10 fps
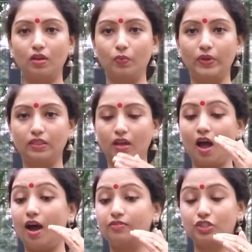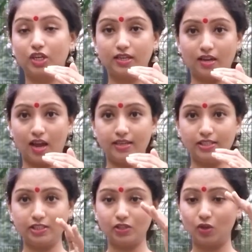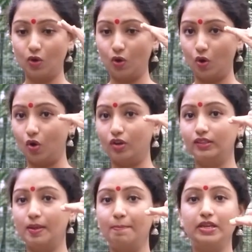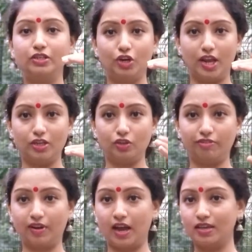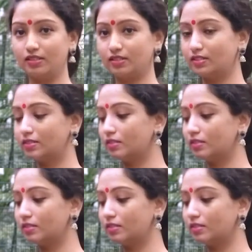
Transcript: with half shut eyes or in the mid range of eyes.